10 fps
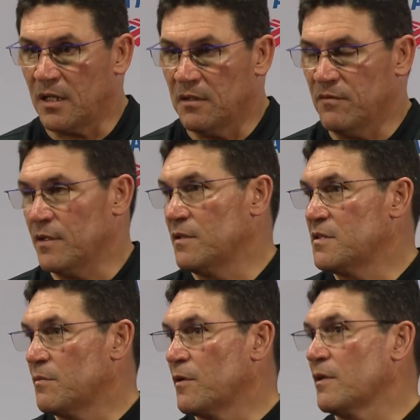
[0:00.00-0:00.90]
converted
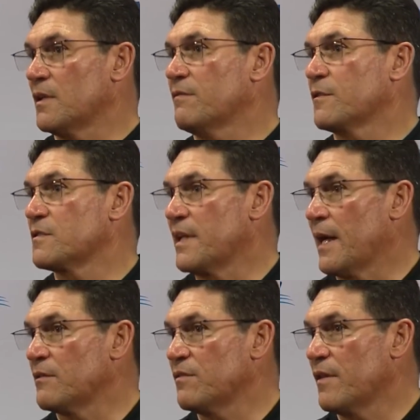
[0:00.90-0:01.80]
some early first
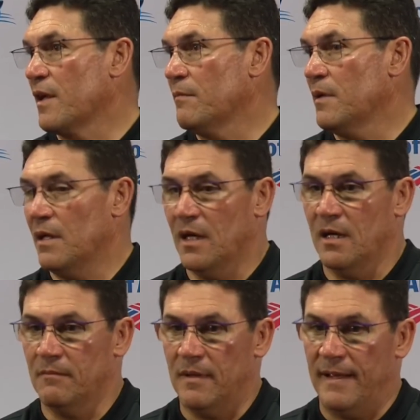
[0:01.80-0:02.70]
downs for them,
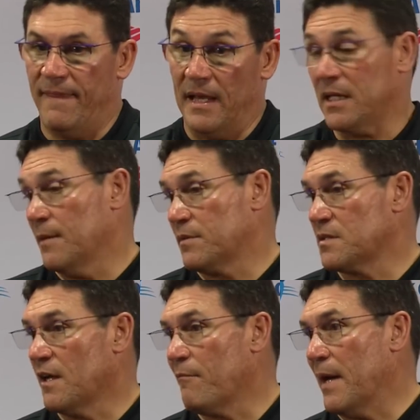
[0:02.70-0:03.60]
and that kept
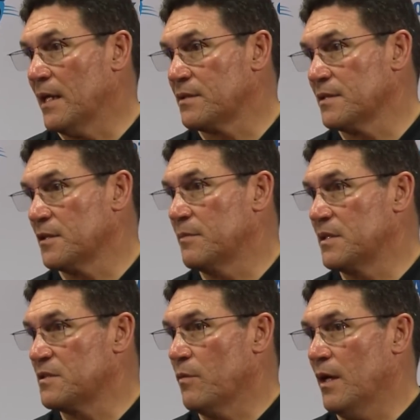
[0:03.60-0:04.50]
us off balance a little
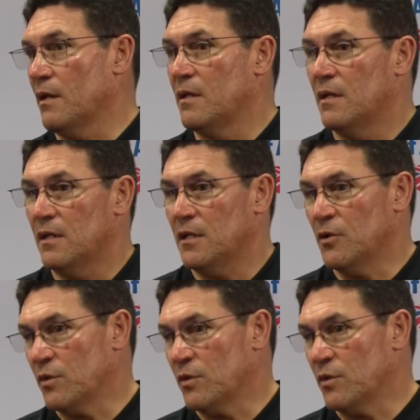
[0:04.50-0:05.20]
bit as well. You know,